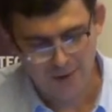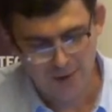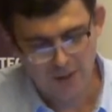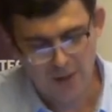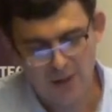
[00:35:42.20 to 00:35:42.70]

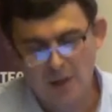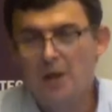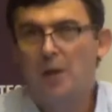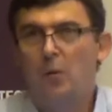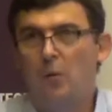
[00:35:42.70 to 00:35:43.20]

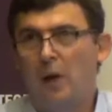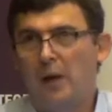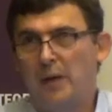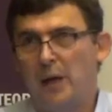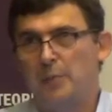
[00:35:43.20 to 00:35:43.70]

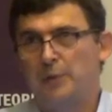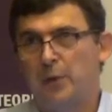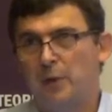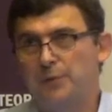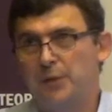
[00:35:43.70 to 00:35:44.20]

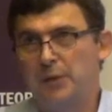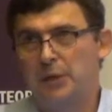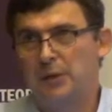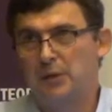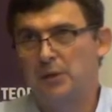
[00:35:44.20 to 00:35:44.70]
I'm
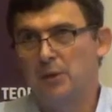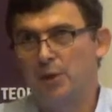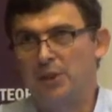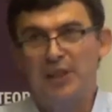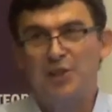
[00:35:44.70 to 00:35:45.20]
involved
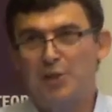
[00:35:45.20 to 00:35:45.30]
in